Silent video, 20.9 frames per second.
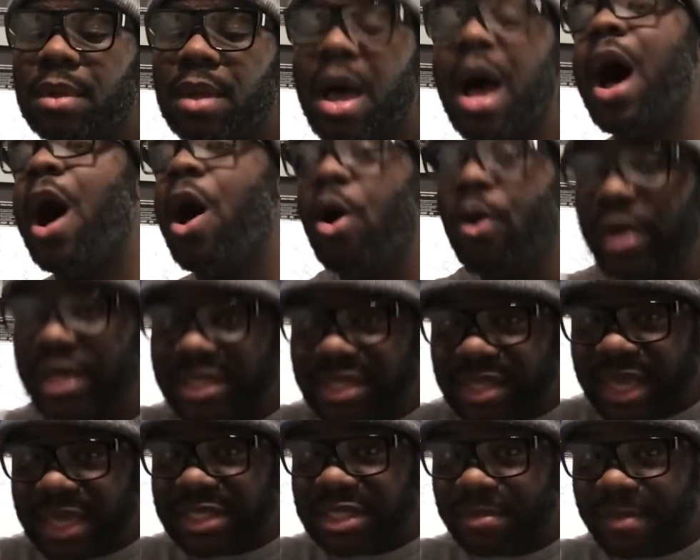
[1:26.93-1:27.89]
I always
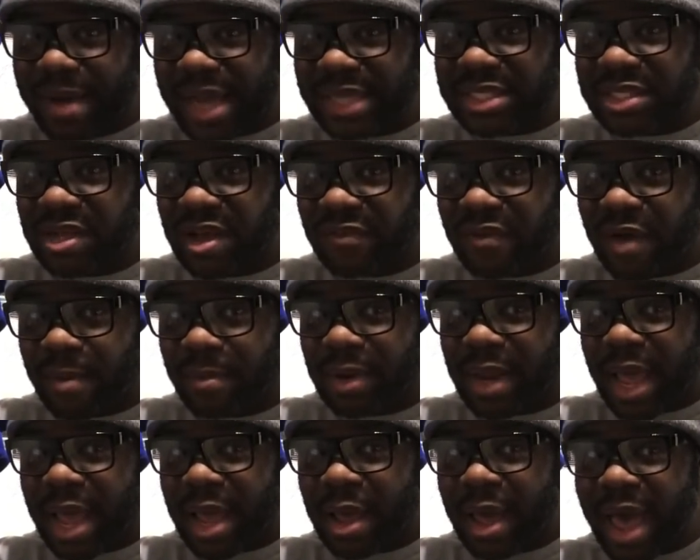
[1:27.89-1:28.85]
think to myself, I'm
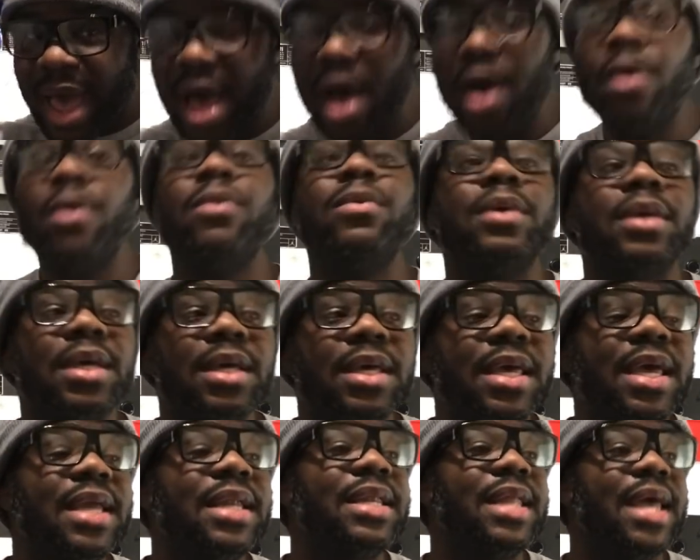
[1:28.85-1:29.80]
like, how
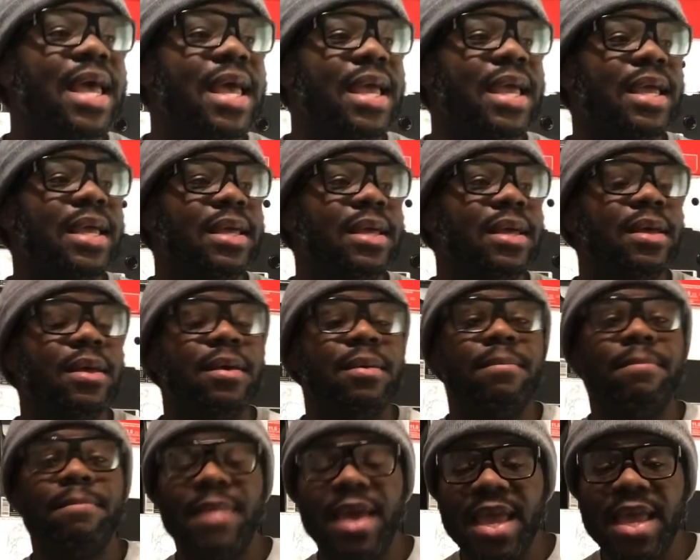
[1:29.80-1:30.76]
can they
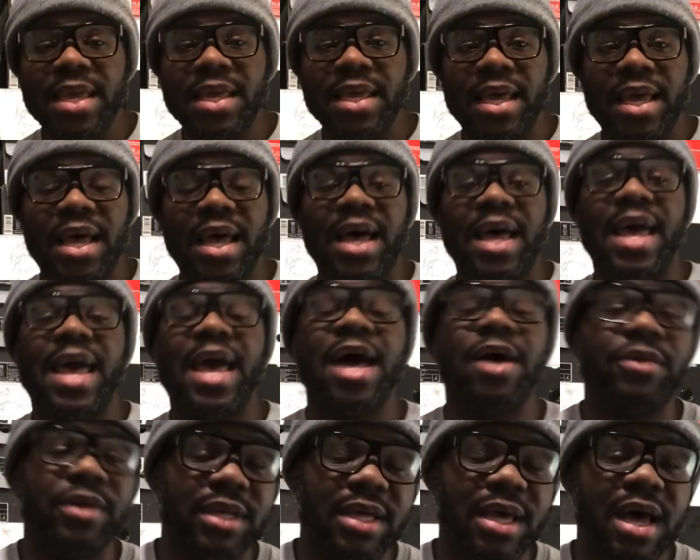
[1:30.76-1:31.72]
make a
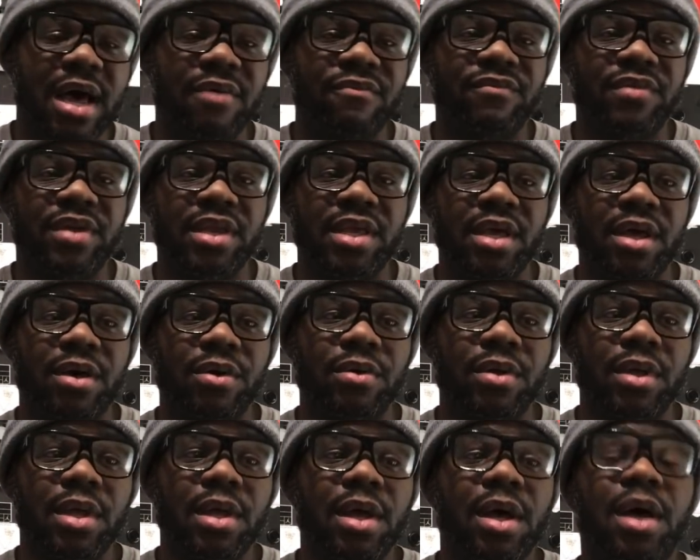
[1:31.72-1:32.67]
how to cop video
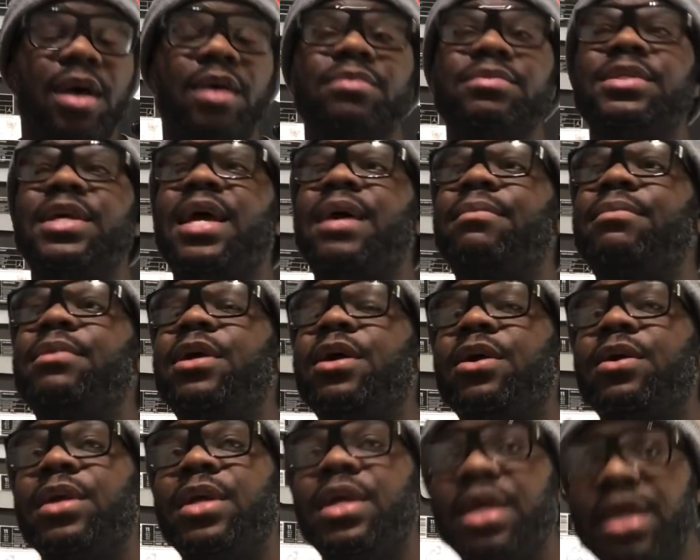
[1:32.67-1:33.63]
on damn
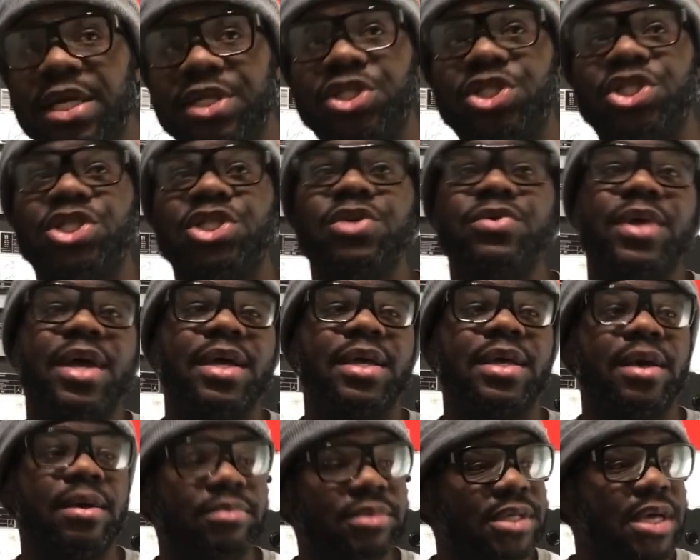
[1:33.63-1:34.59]
near each shoe that
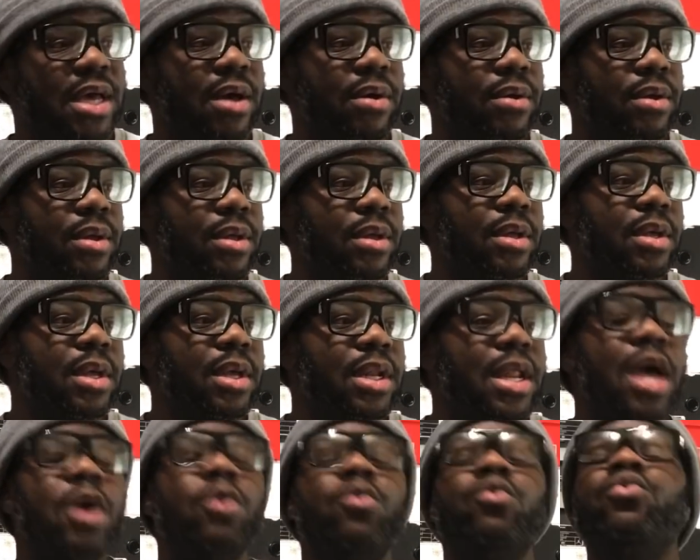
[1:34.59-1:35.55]
comes out?
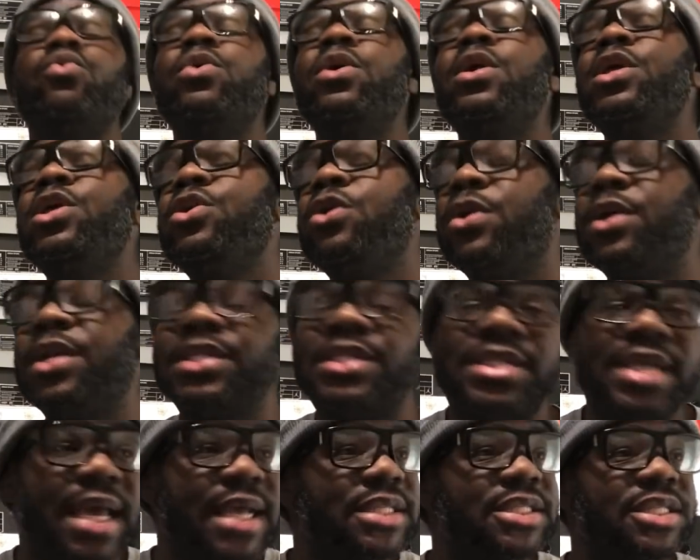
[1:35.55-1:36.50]
Like, what are you gonna
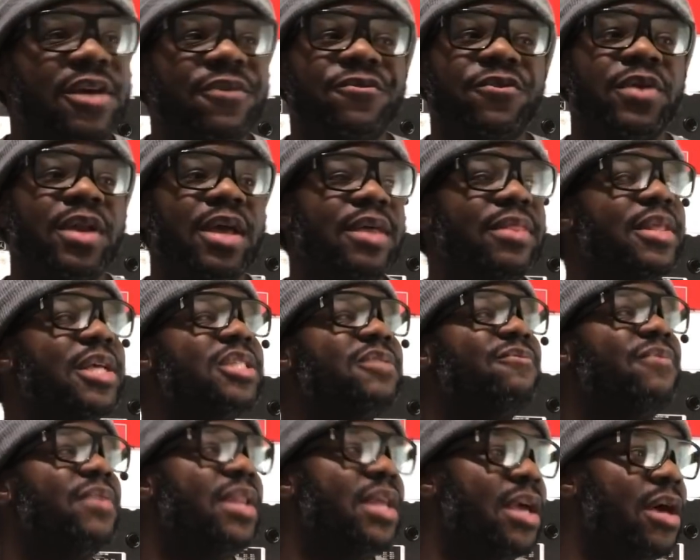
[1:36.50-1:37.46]
say different in this
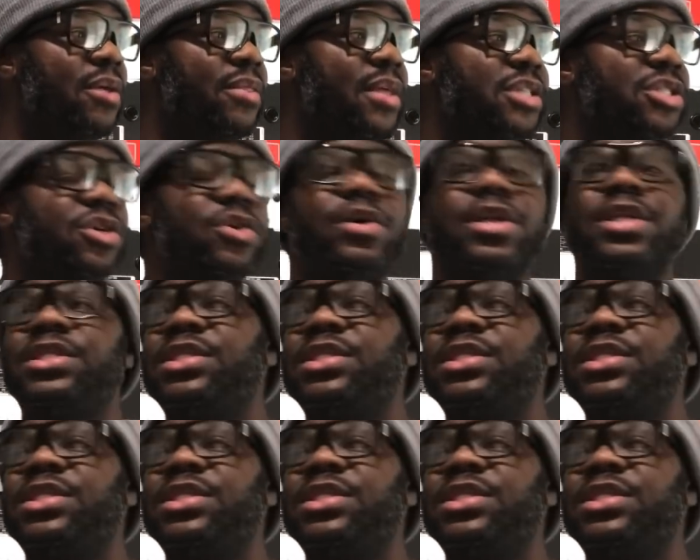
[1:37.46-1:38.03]
video that you're gonna